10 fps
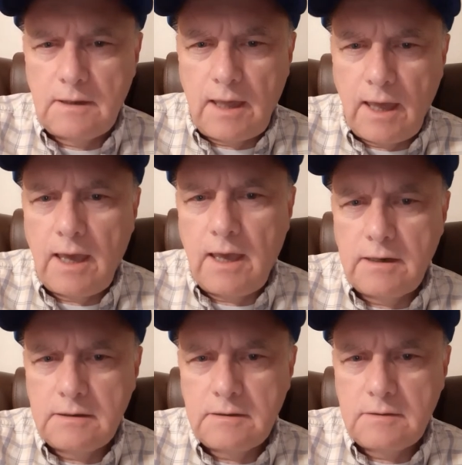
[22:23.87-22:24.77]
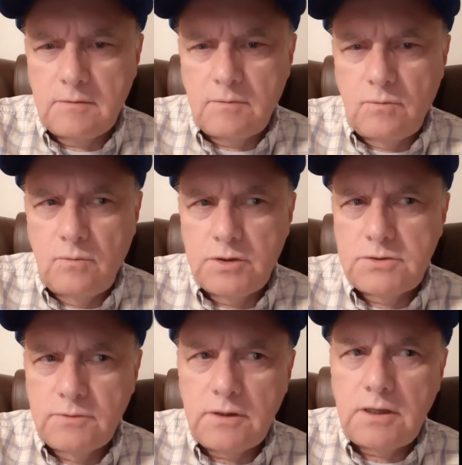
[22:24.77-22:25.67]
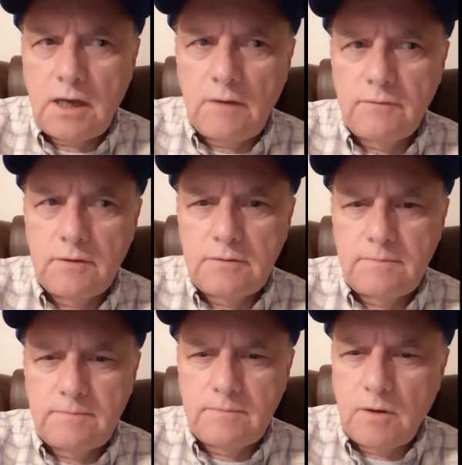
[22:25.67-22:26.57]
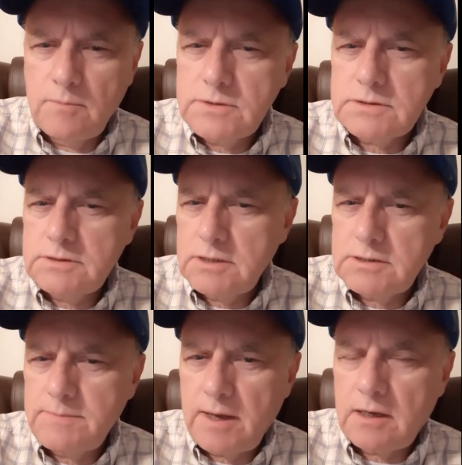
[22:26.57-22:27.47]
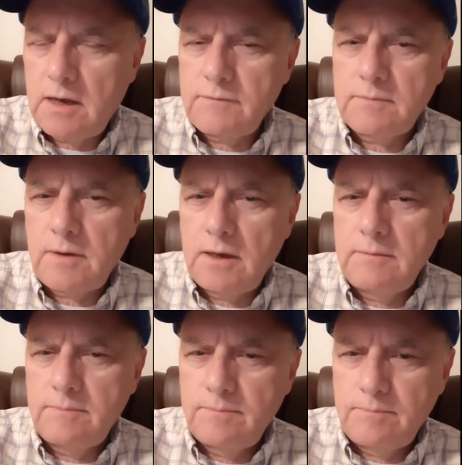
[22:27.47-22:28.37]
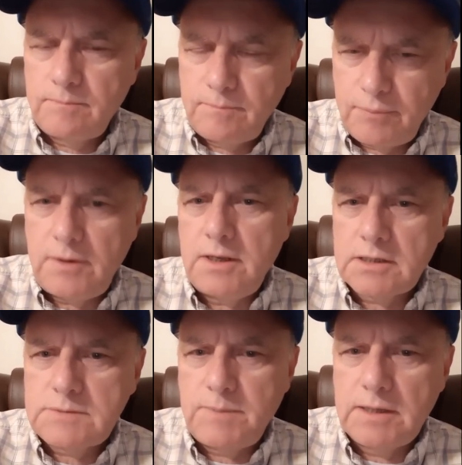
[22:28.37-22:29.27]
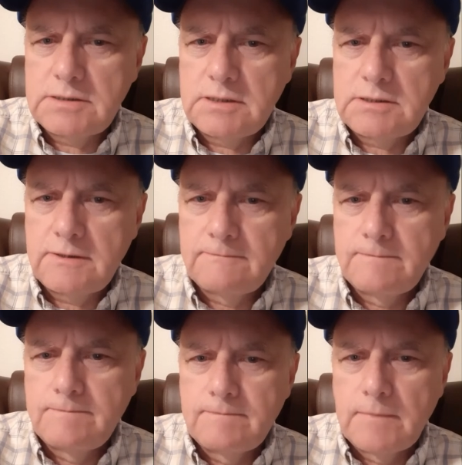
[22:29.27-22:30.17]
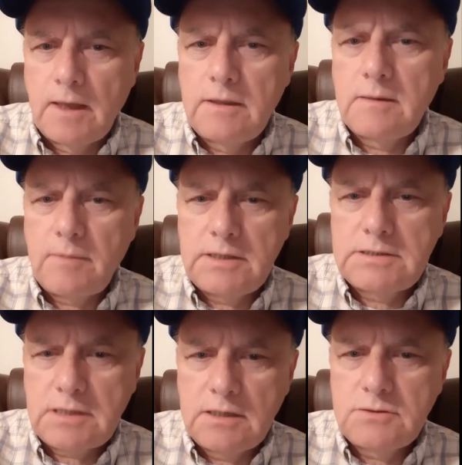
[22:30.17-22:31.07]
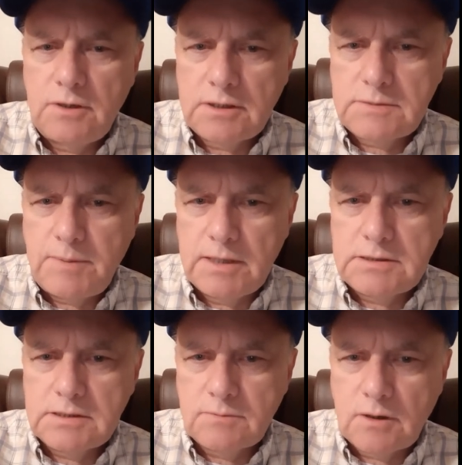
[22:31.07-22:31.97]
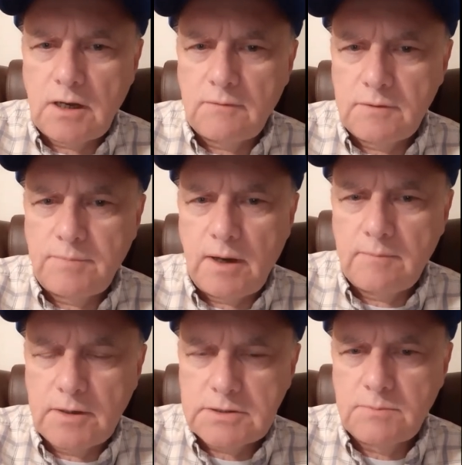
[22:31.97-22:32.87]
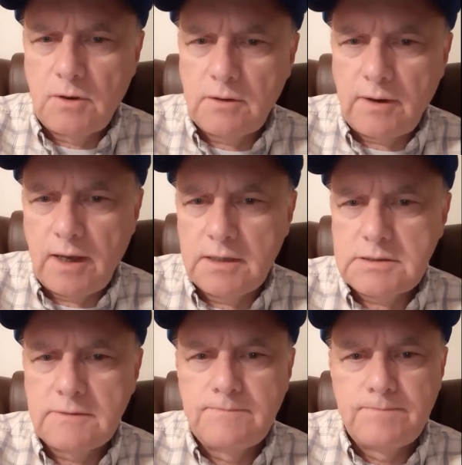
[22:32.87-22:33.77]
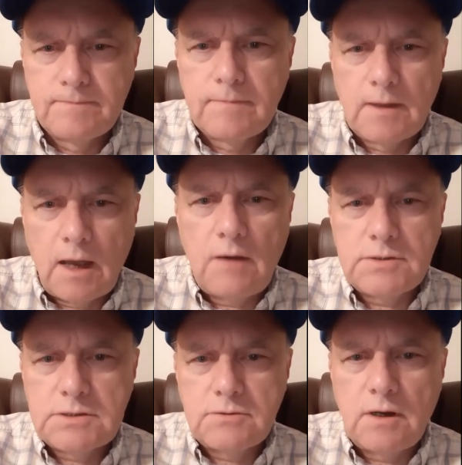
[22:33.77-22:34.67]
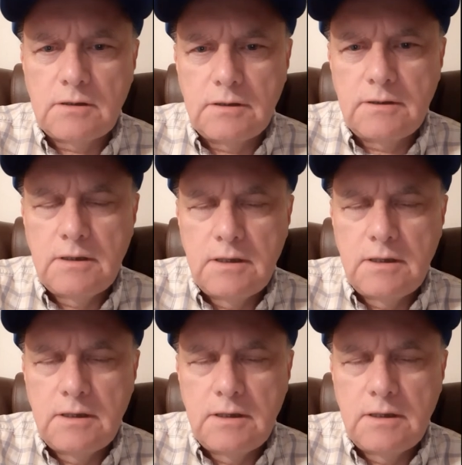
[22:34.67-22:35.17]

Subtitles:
ad, which really covered almost just about covered my printing expenses, and then my sundry expenses were covered by my smaller ads. I was struggling,